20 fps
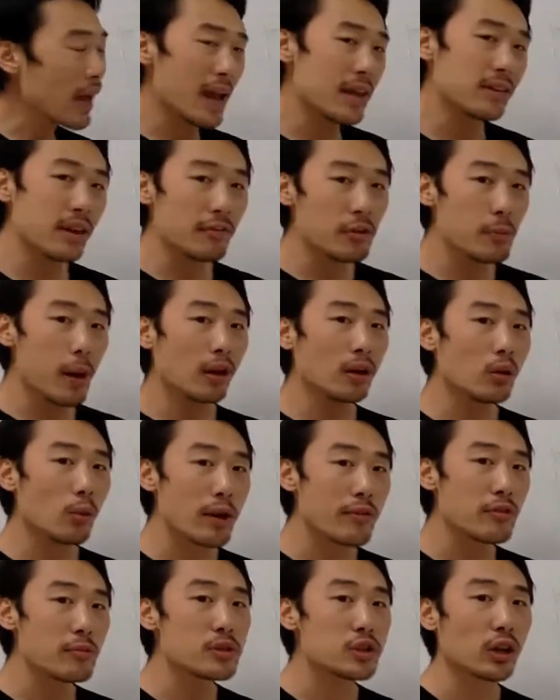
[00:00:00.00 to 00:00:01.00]
And they repel
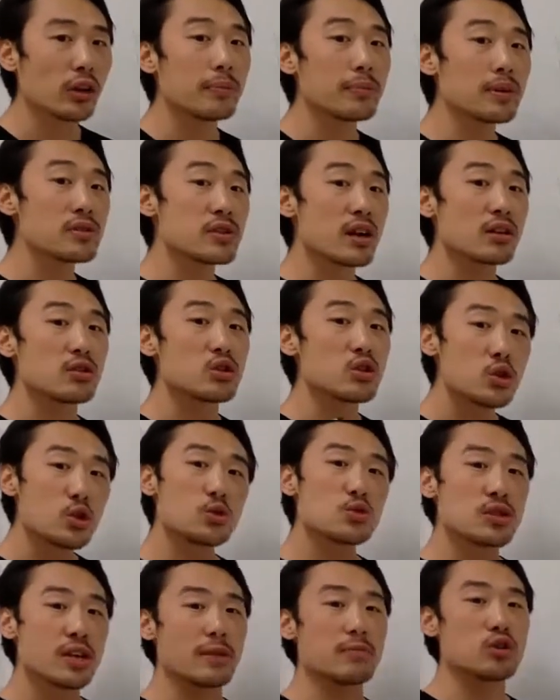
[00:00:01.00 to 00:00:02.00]
away from each other because there are
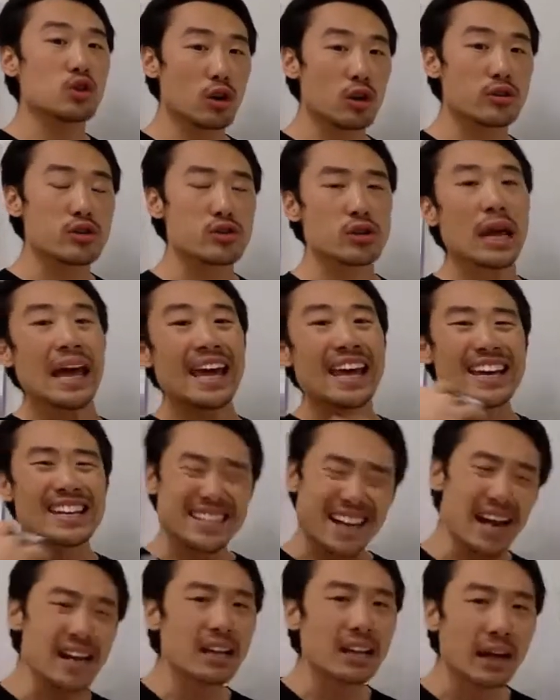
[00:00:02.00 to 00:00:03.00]
two same charges.
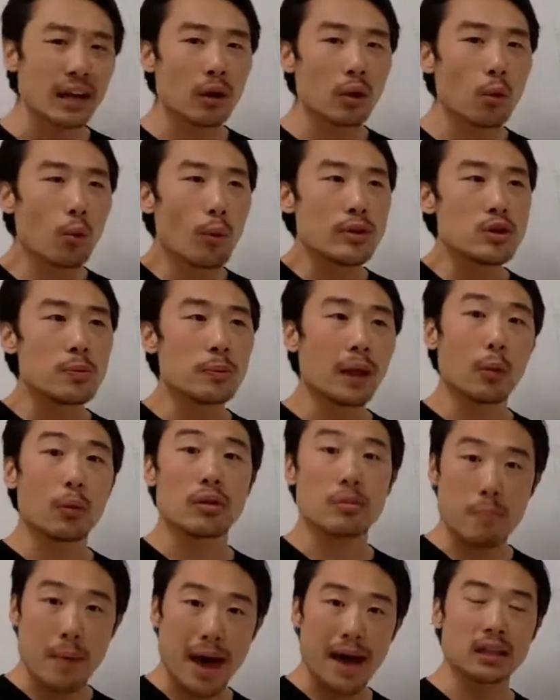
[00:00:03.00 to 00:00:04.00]
It's kind of like when you play
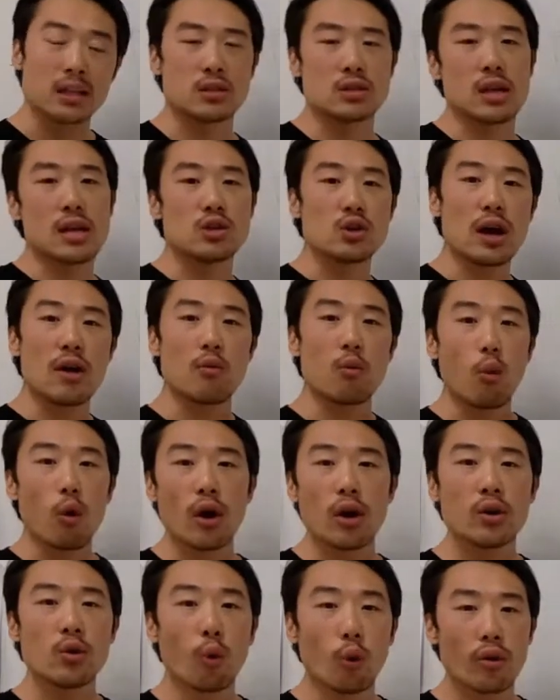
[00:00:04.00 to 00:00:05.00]
with magnets and you have
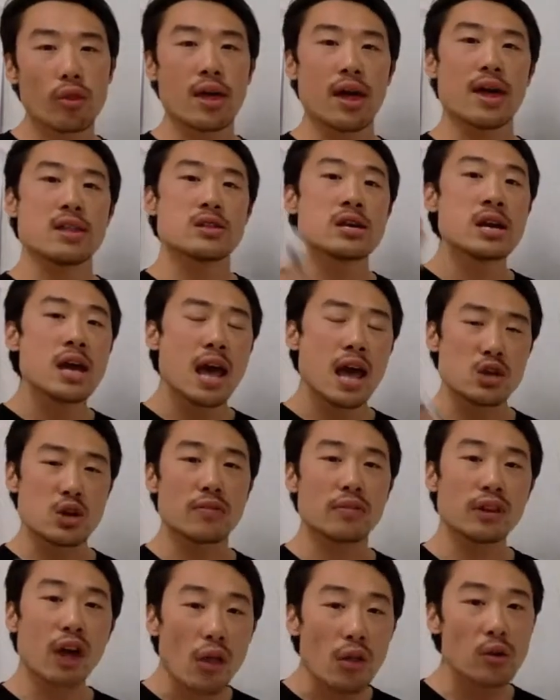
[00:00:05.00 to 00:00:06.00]
one north end and you
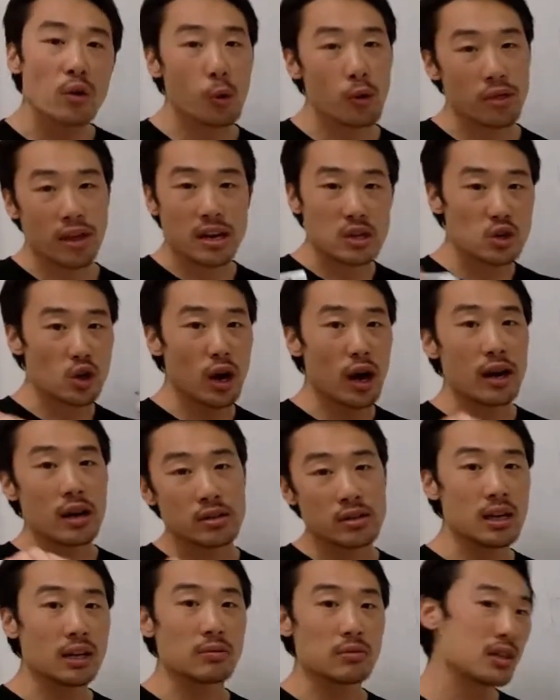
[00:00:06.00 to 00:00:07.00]
have another north end, you try to
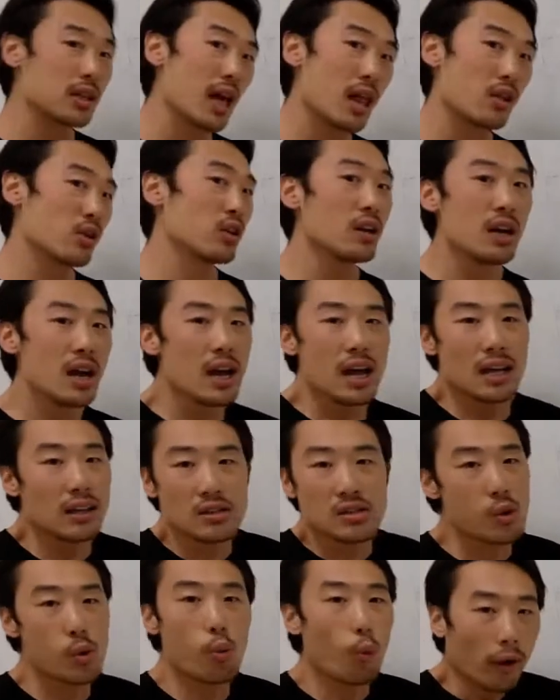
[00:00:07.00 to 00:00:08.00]
stick them together, it
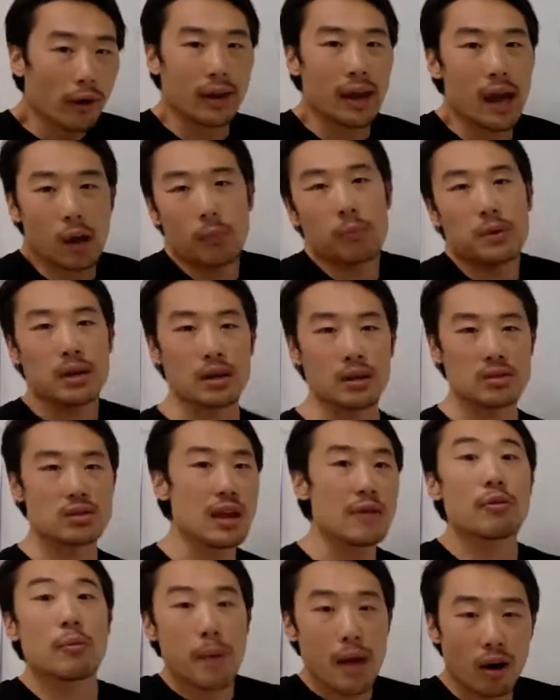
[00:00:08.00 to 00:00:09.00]
doesn't work out because
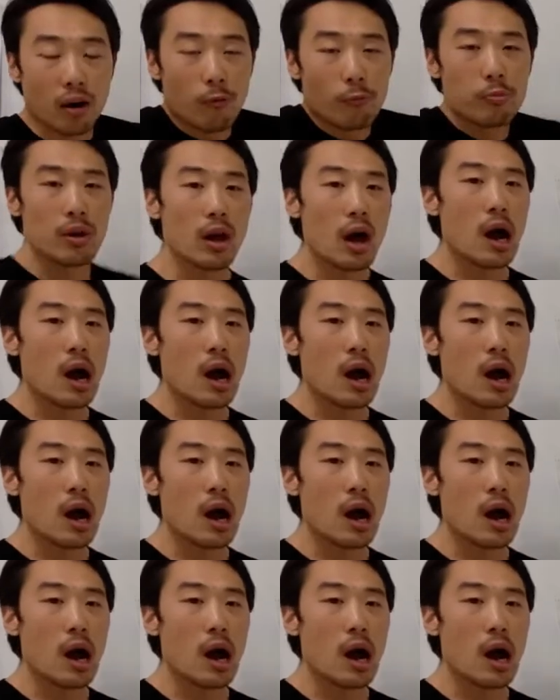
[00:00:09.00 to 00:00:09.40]
they repel.